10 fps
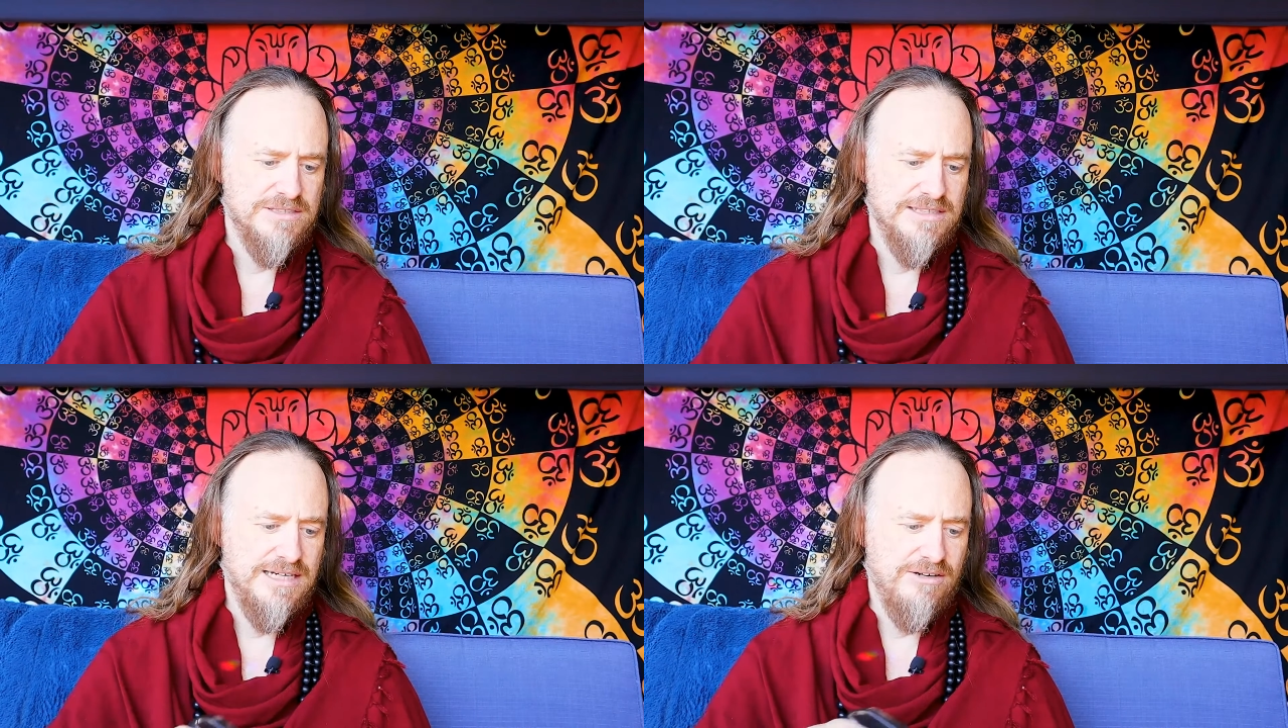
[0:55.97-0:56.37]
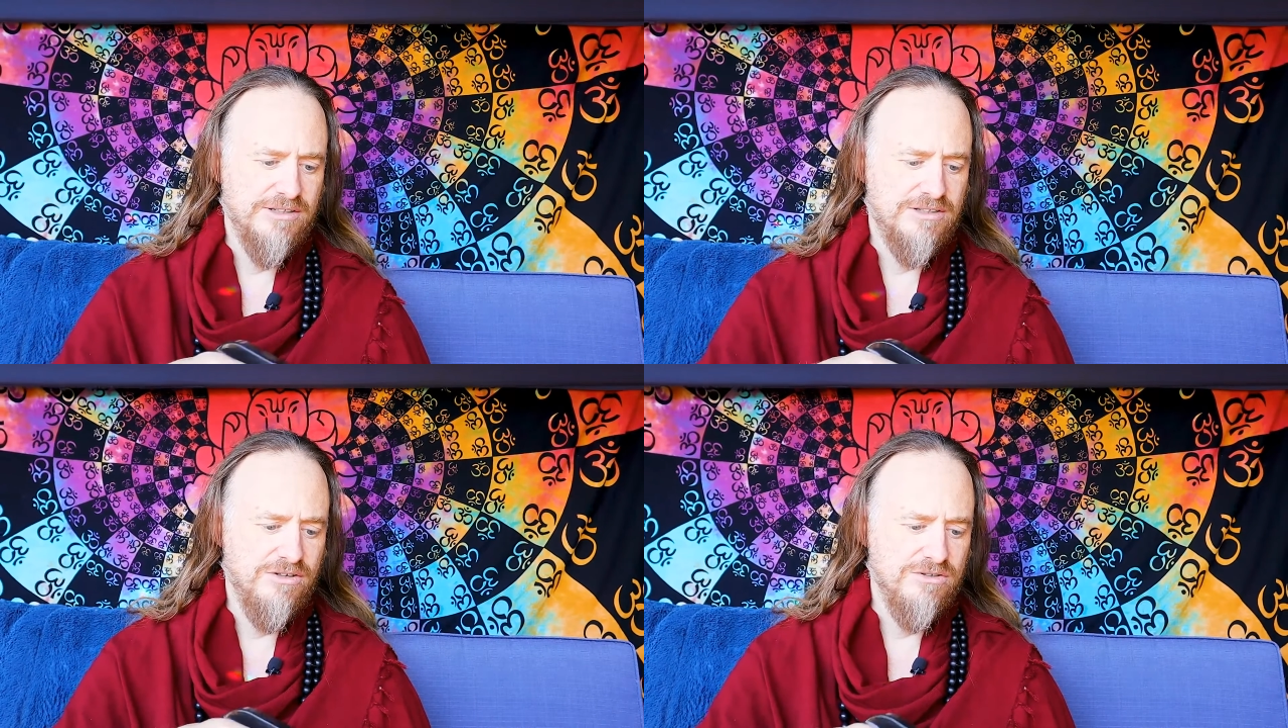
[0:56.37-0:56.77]
see how
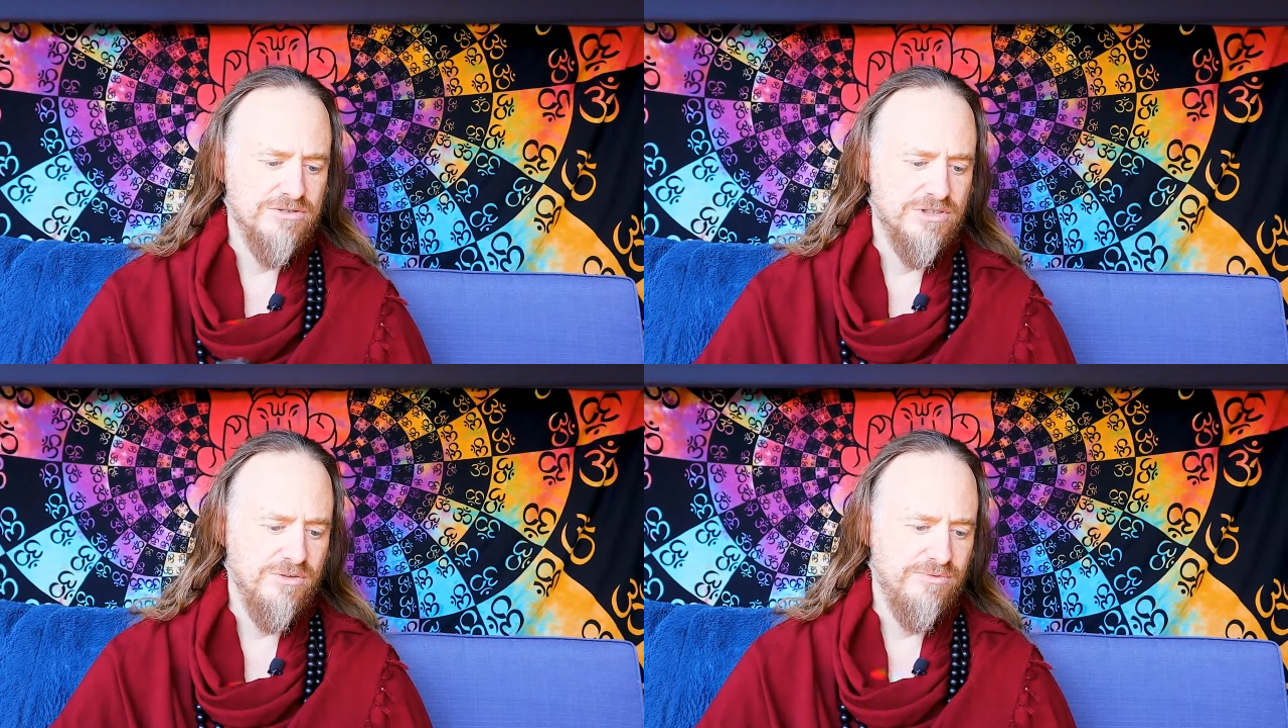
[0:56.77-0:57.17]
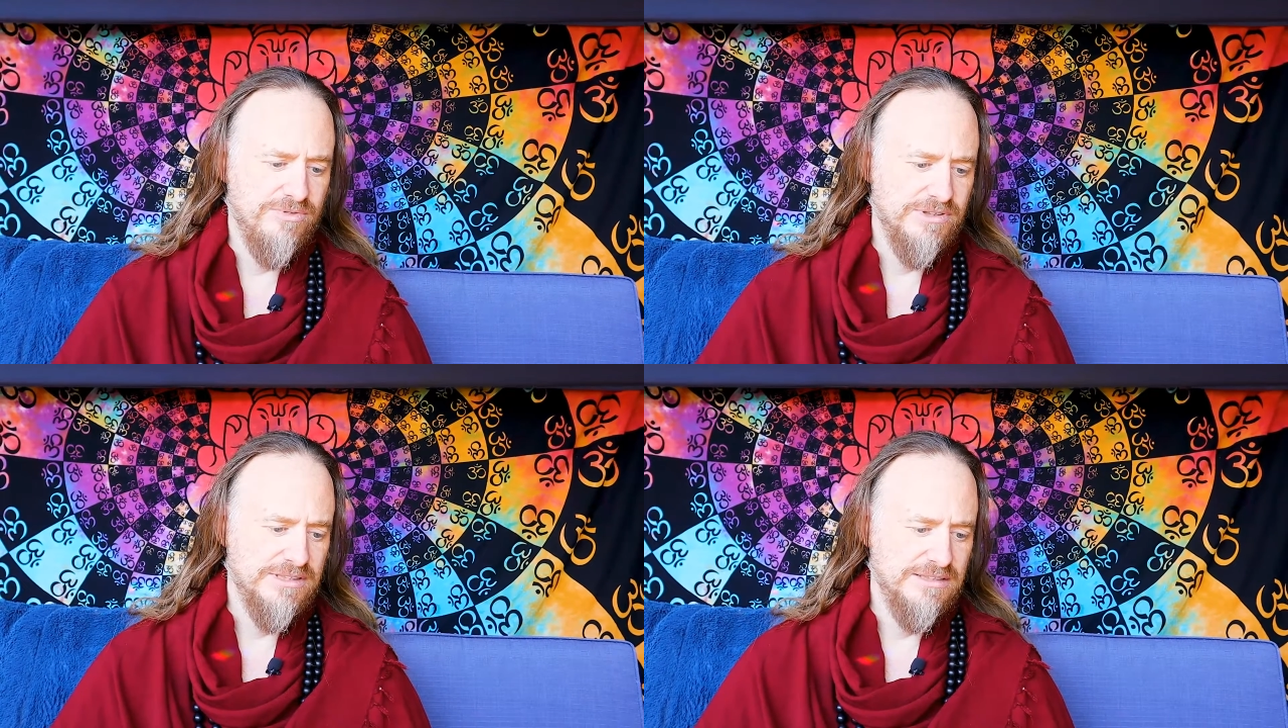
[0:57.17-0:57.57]
it goes.
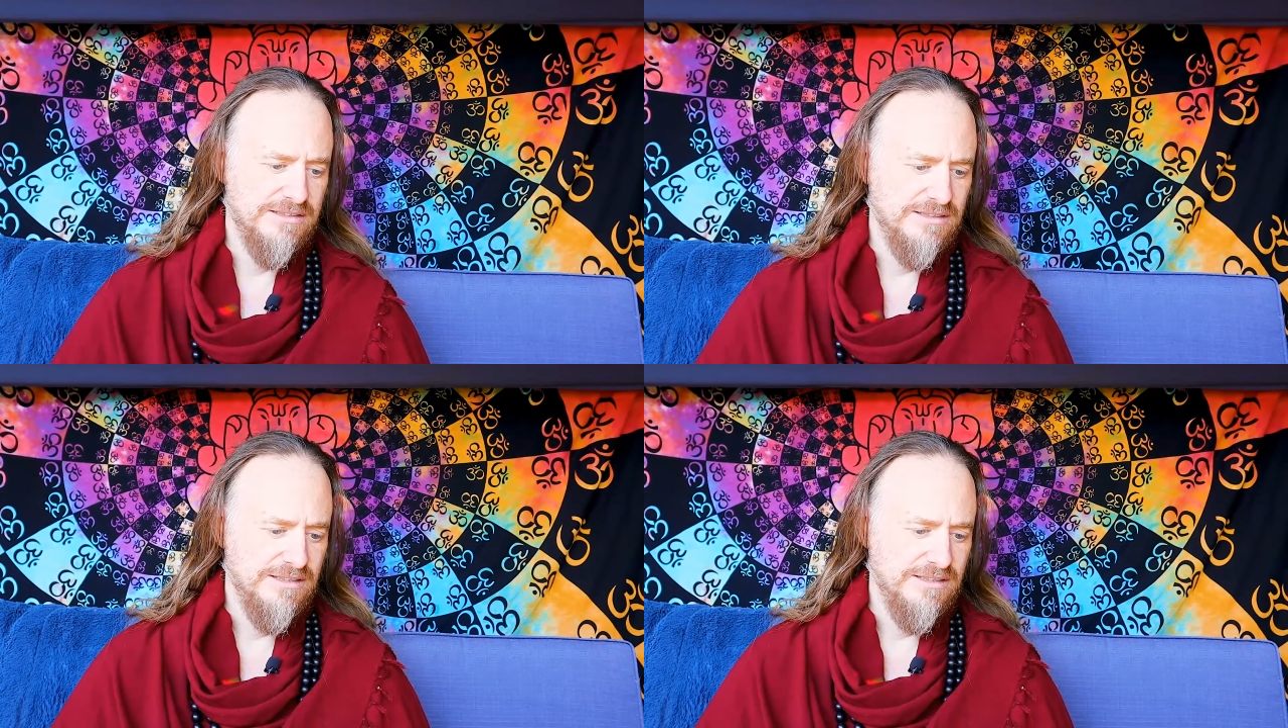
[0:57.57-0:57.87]
Hopefully